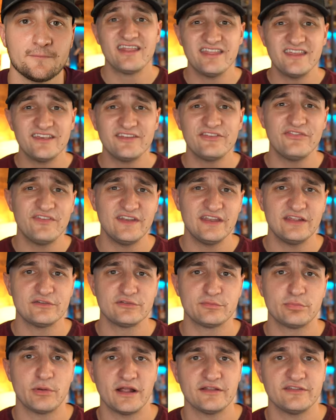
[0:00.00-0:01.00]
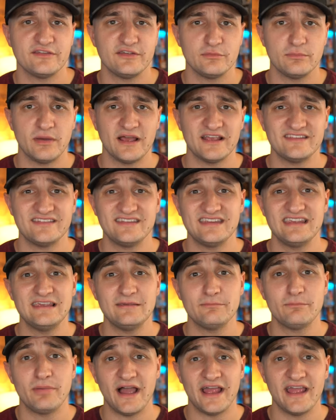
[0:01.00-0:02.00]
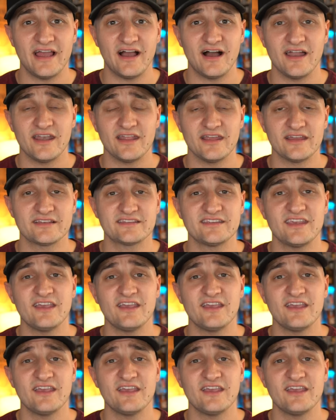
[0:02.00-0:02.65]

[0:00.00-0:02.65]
This video is brought to you by ZBiotics.